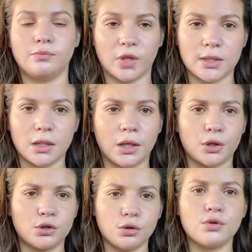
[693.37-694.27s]
It's not
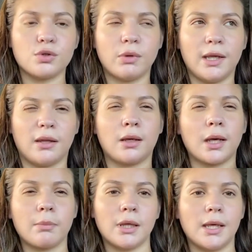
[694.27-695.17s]
like too sweet, like
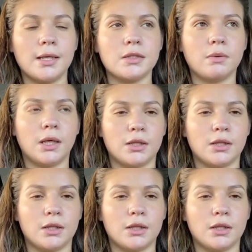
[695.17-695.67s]
cupcakey sweet.